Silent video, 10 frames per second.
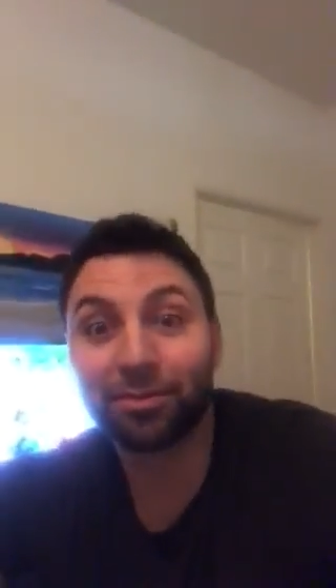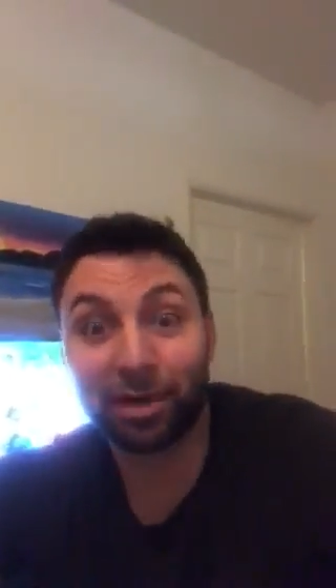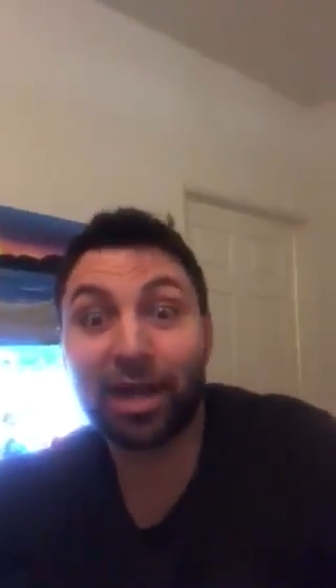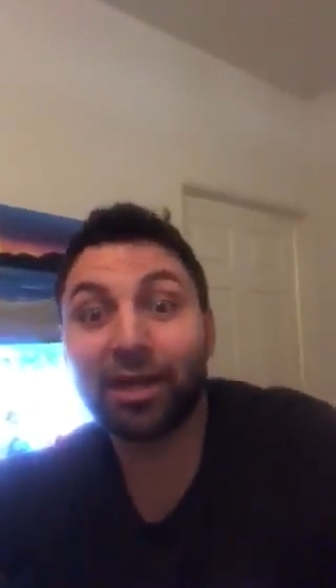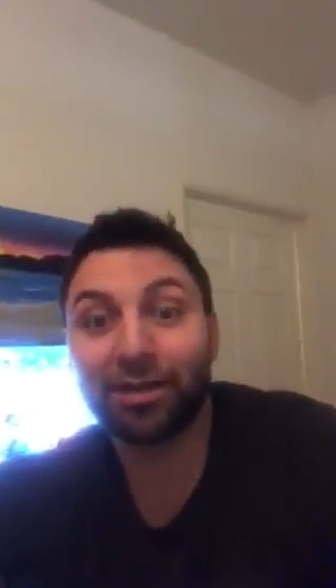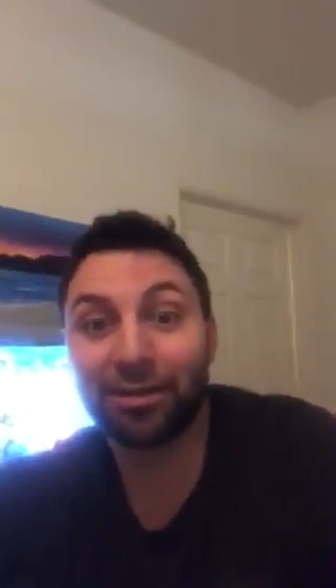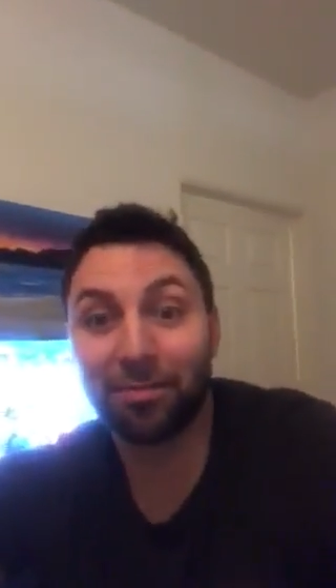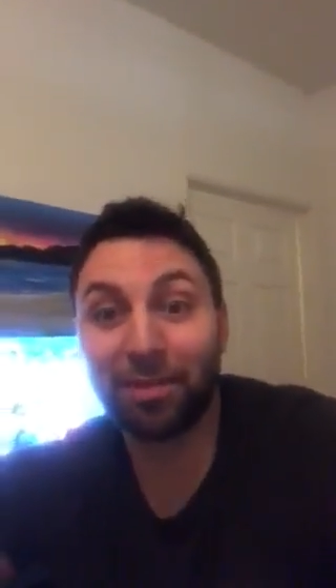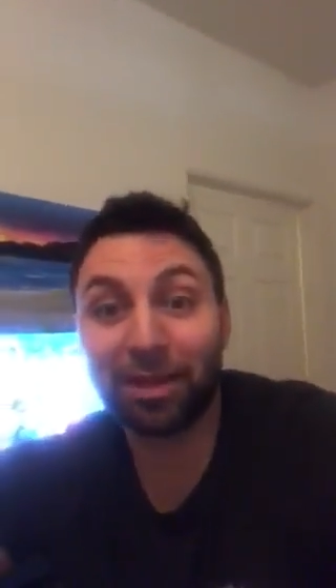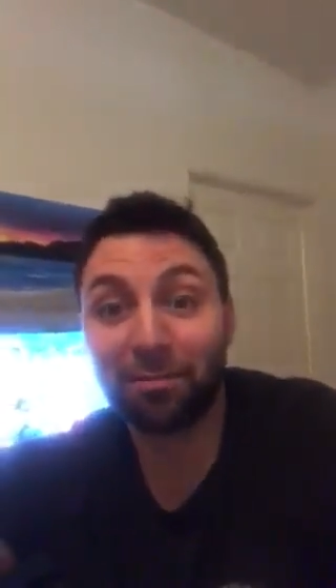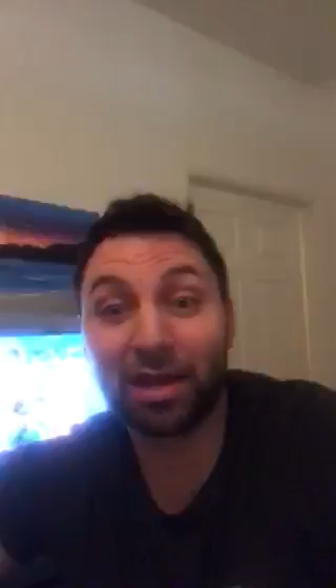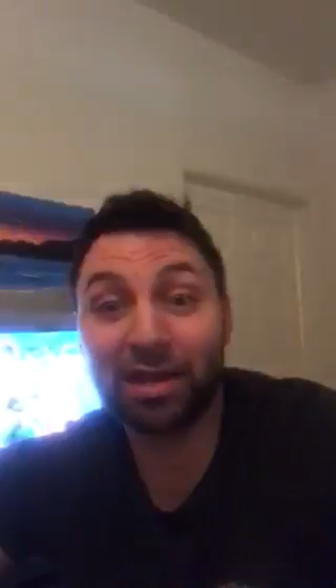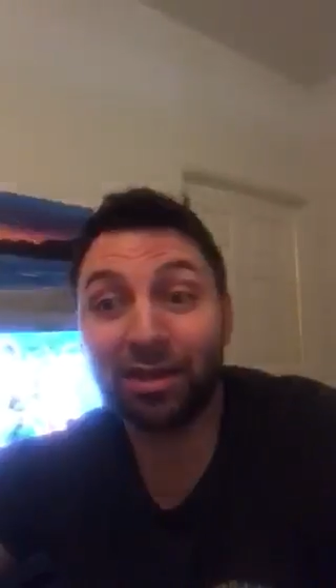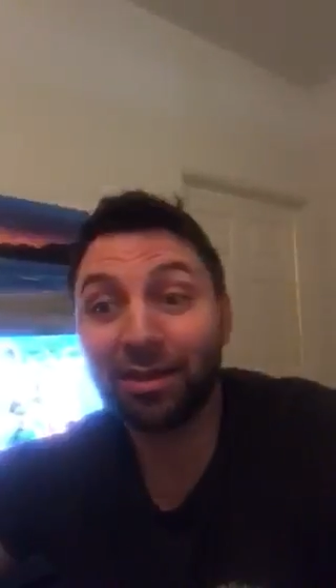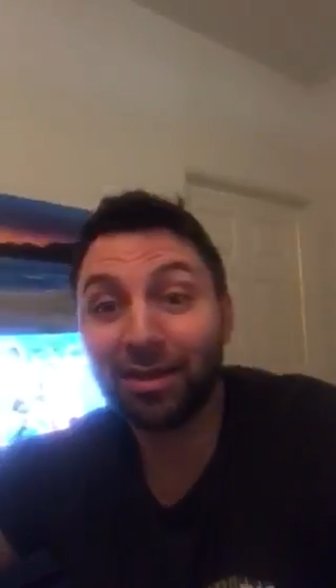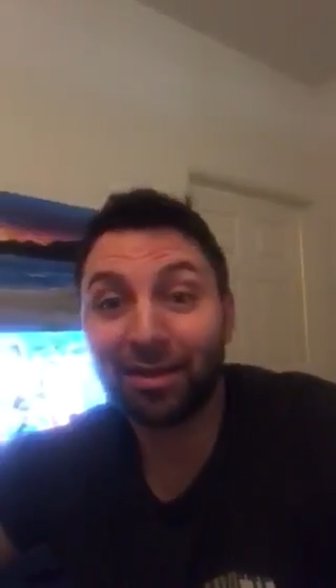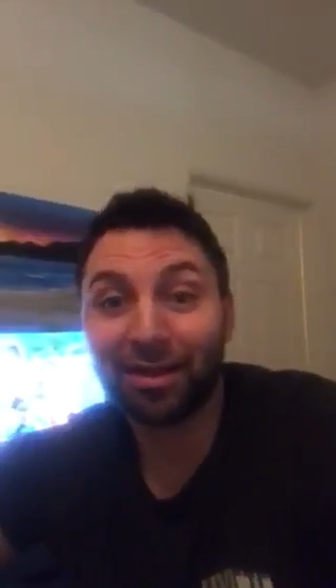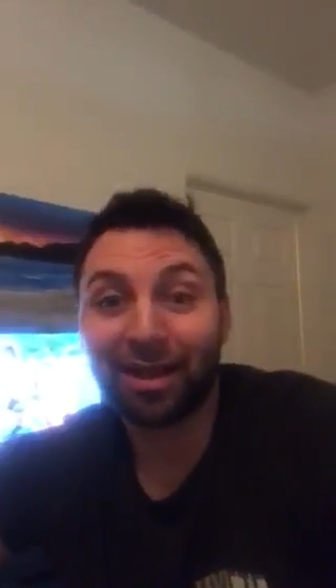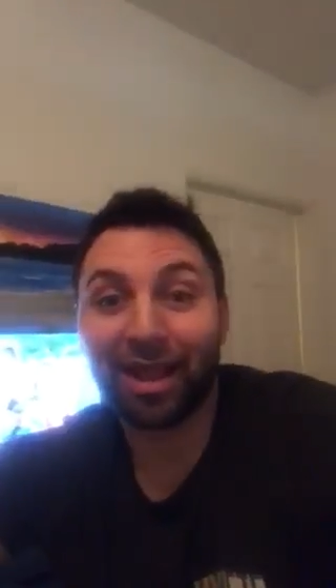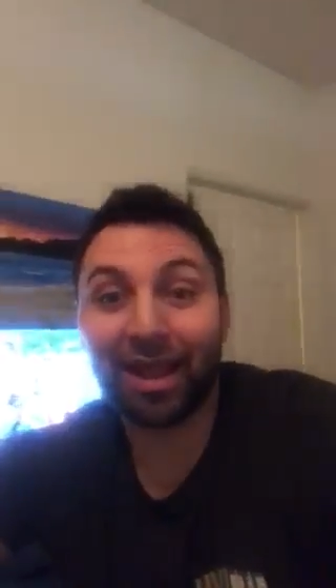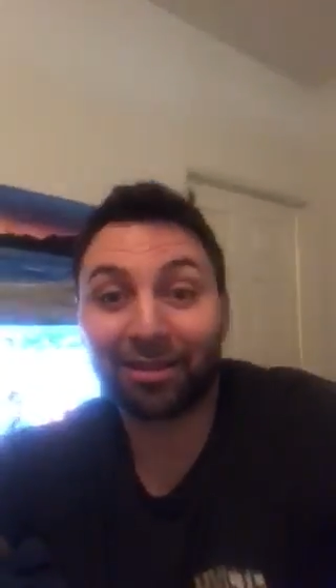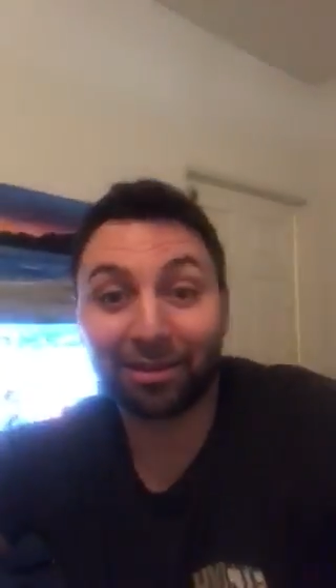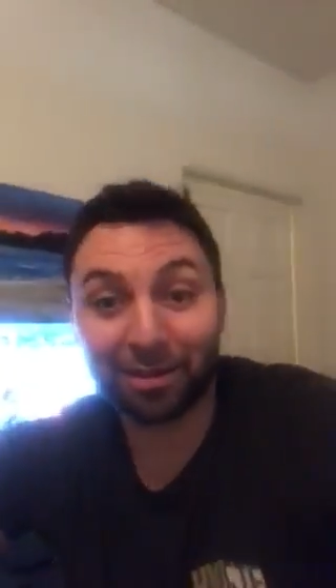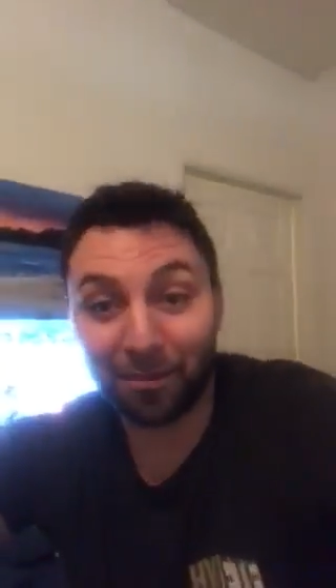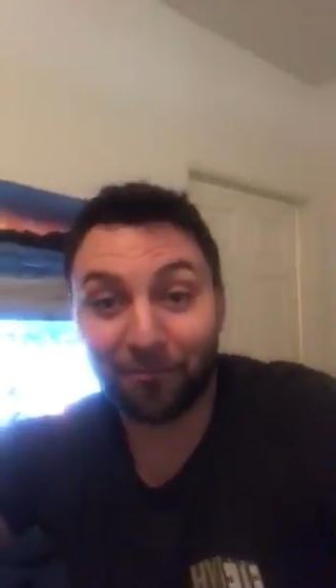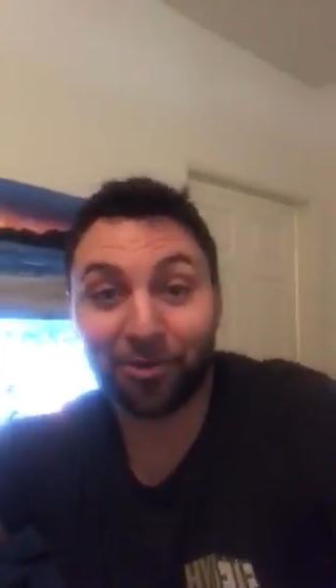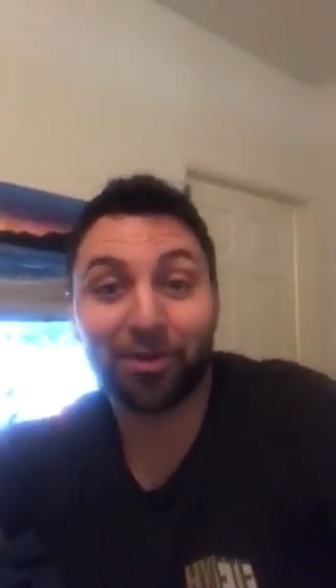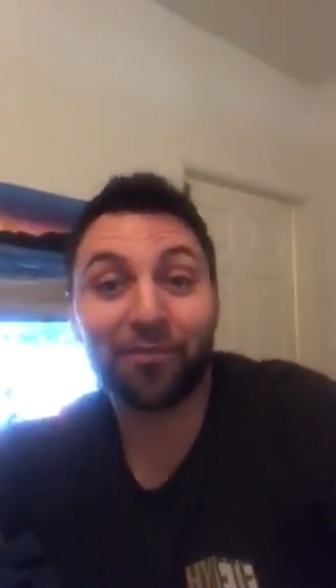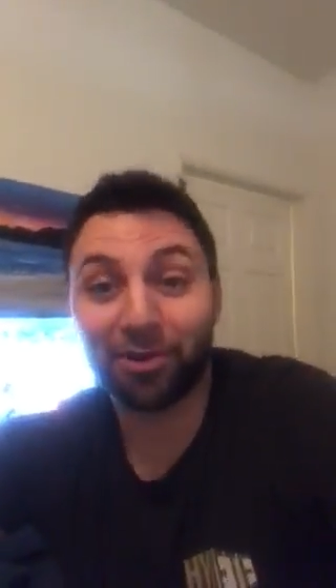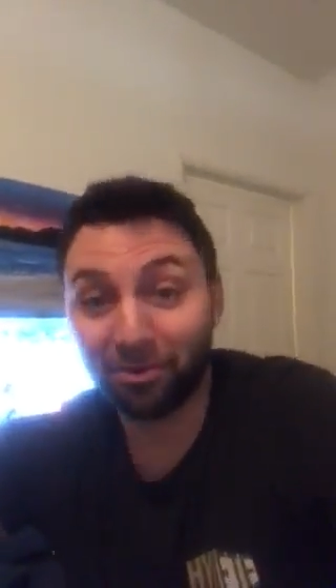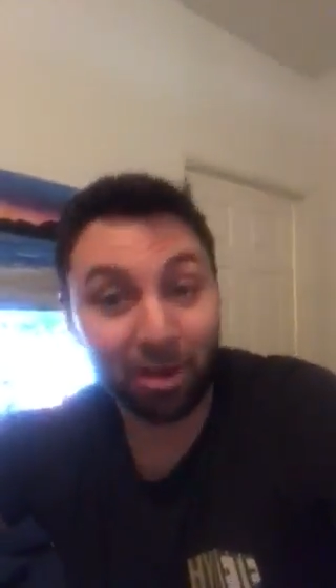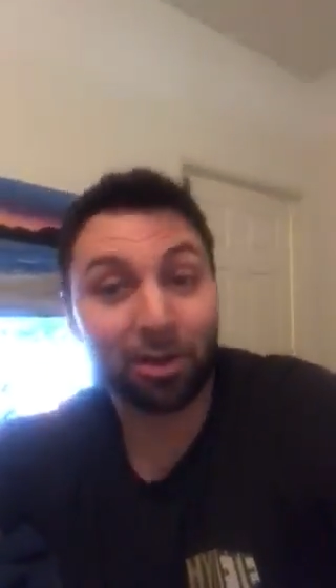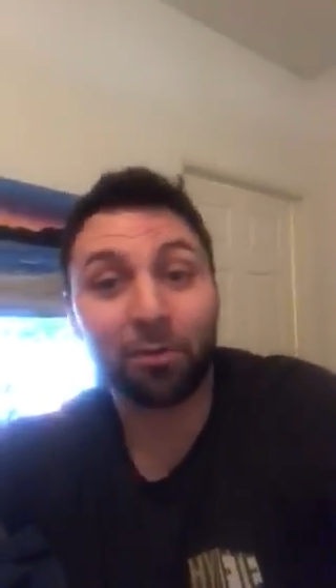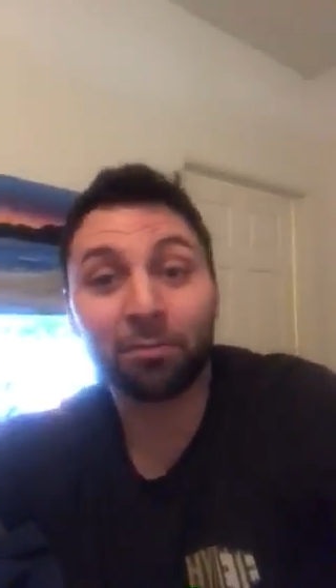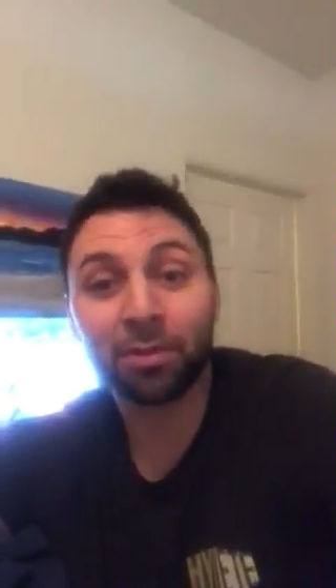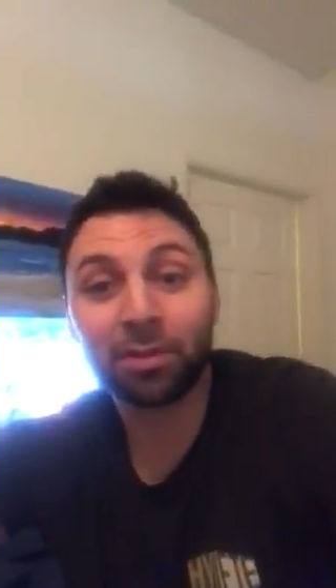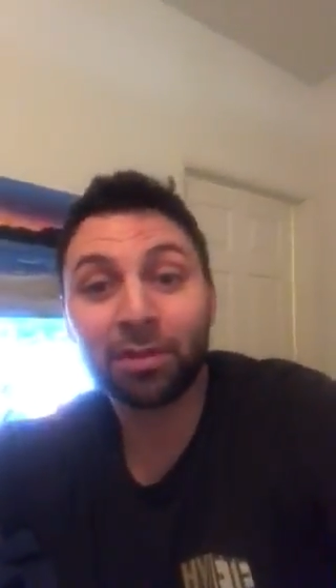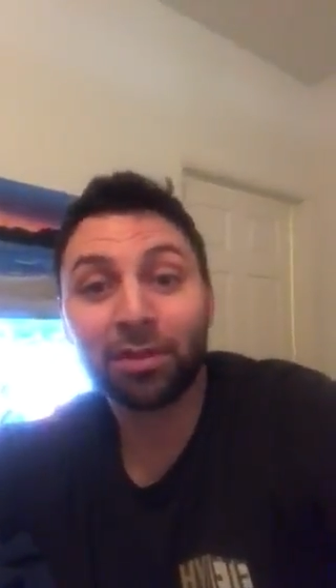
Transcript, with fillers: Right? Make money at the comfort of your own home